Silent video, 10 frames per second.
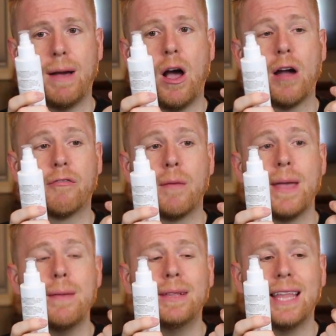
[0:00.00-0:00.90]
about are
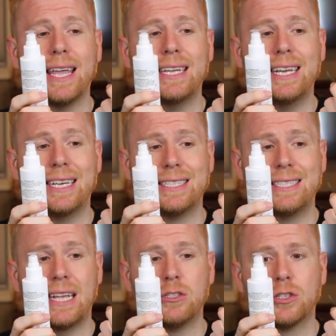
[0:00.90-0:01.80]
from Himalayan
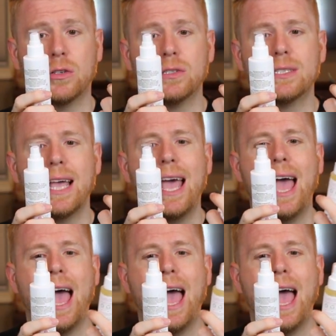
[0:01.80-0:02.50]
Essentials.